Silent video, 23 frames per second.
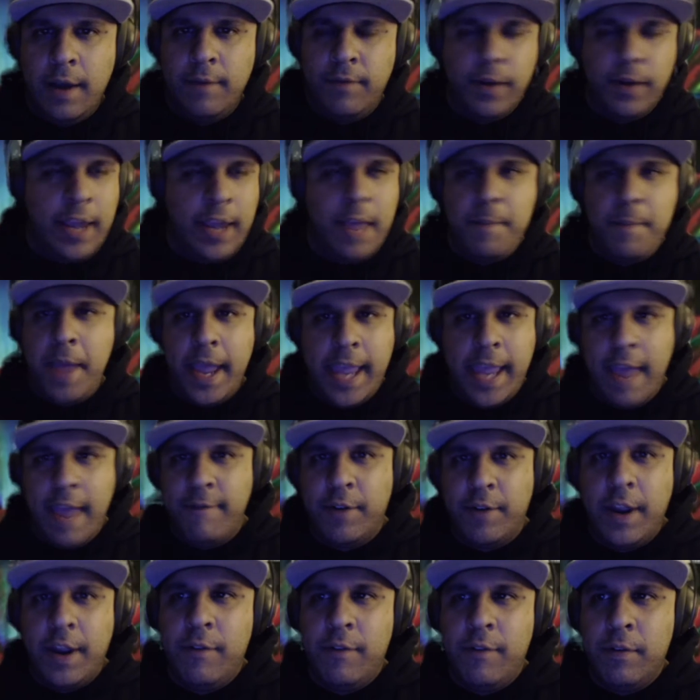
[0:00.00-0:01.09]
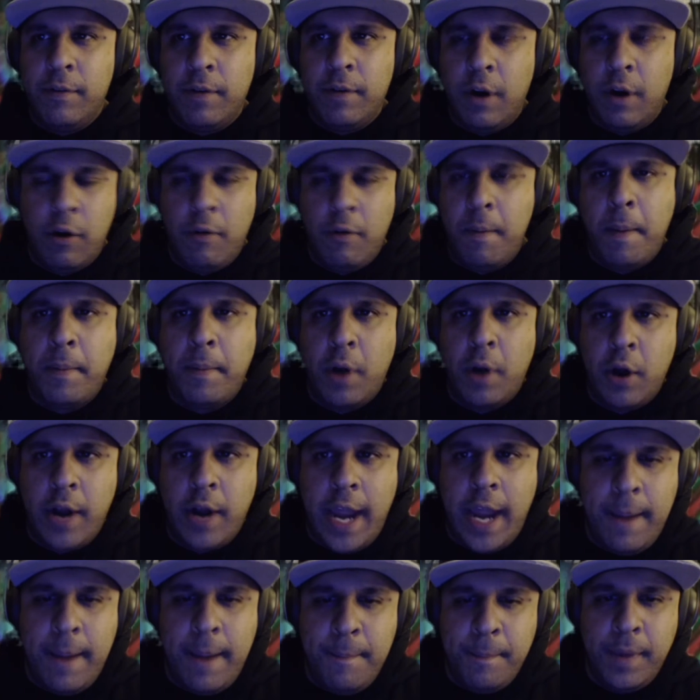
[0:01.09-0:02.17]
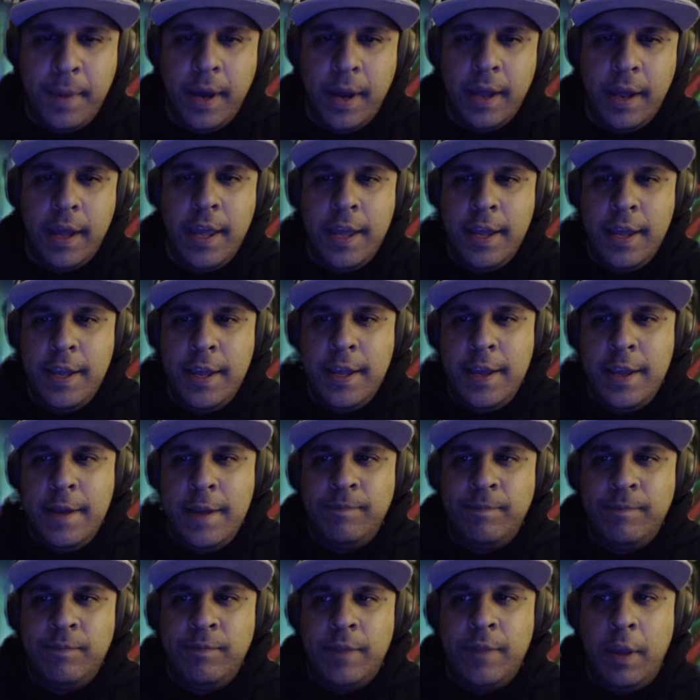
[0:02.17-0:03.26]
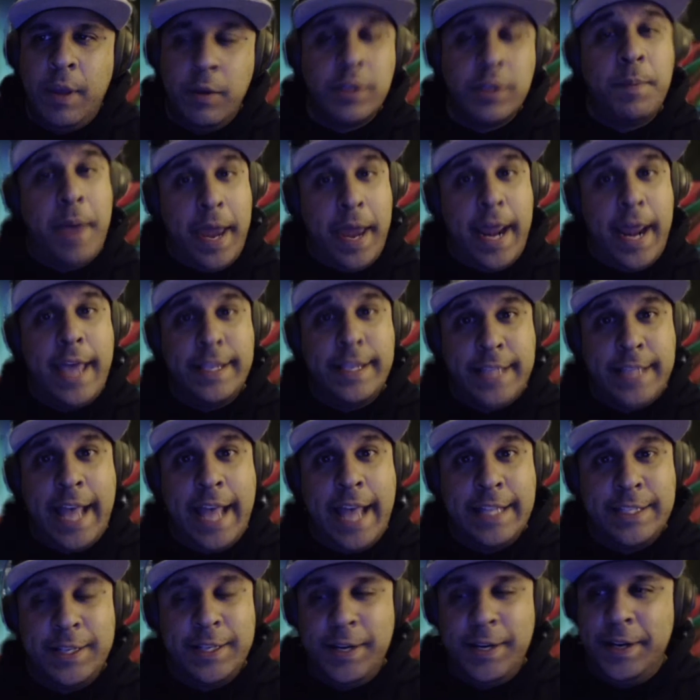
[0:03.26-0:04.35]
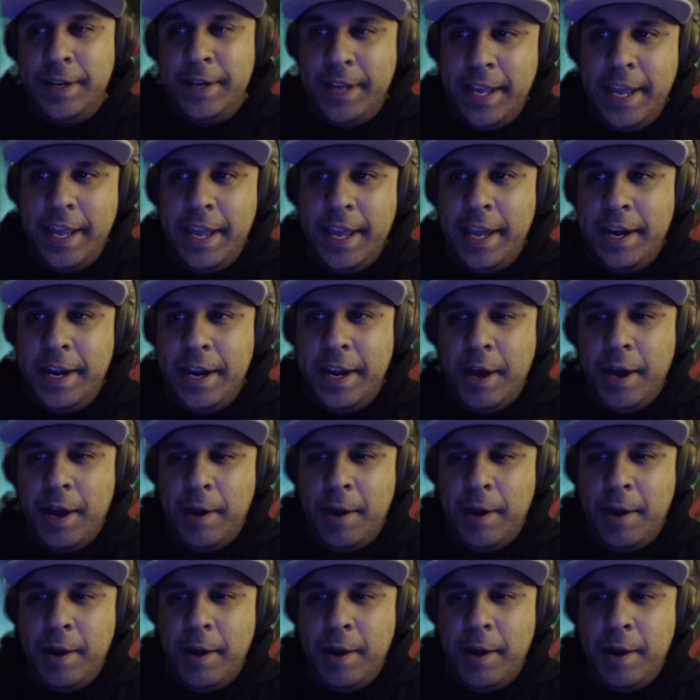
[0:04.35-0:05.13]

Forgive me, I can't forgive or remember her name, but it was a badass concert, and